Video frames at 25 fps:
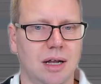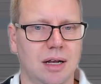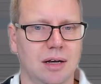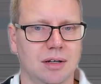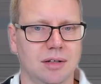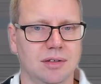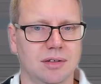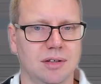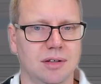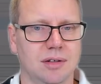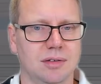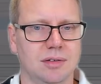
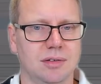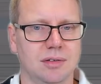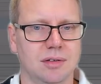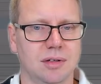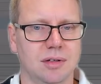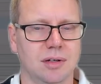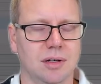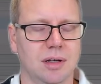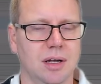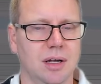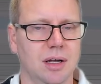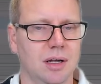
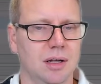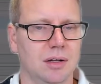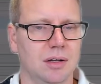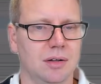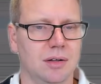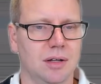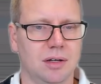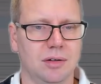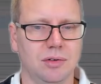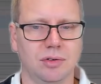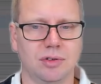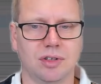exist,
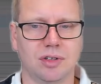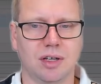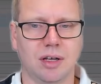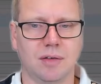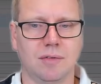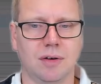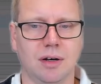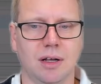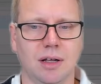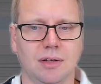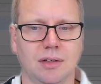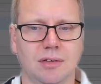then you
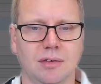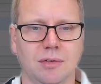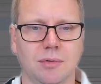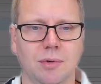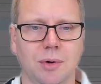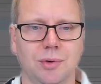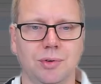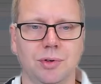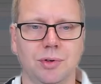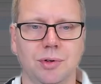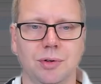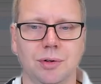save it as a
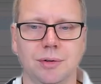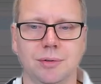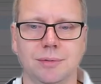version